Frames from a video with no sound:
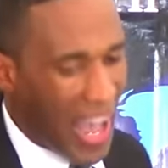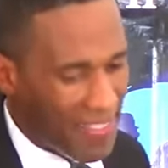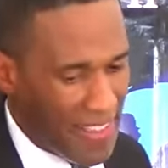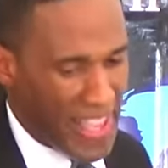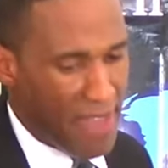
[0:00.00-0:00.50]

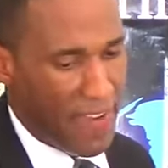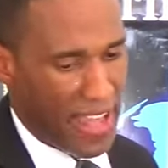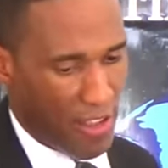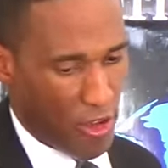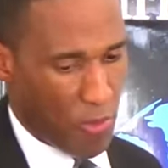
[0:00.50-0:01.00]
at the
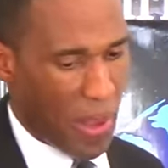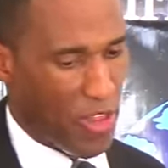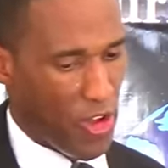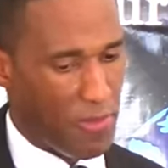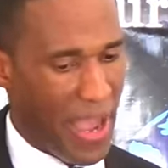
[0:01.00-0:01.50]
event
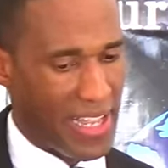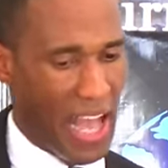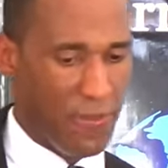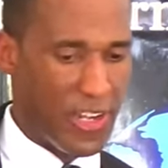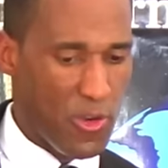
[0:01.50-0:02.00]
sponsored by
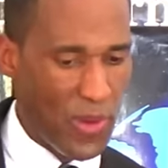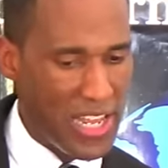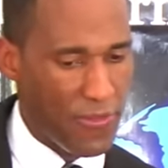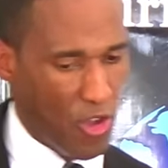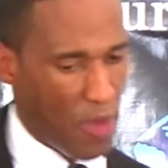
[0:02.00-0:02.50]
Catholic
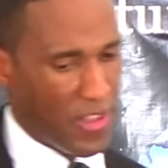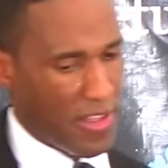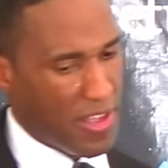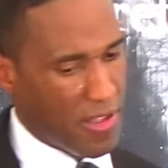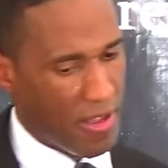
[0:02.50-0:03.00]
Relief
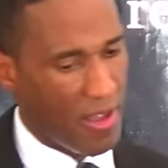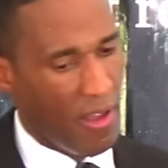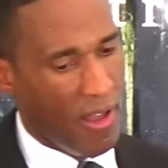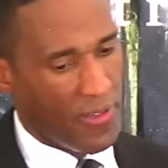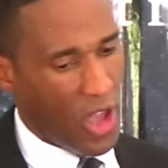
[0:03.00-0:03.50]

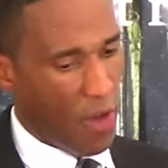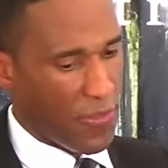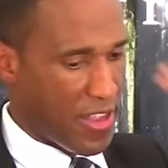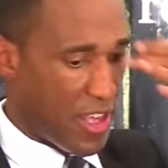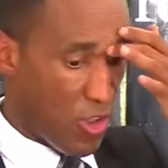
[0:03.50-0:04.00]
Services, the
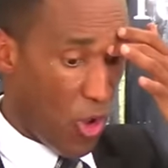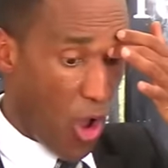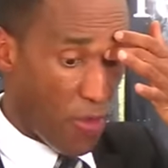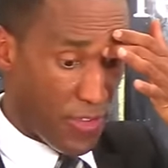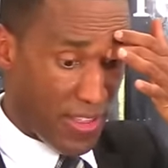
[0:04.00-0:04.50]
offices
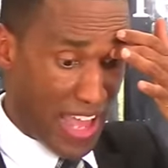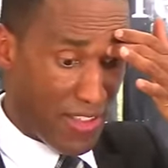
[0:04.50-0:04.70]
of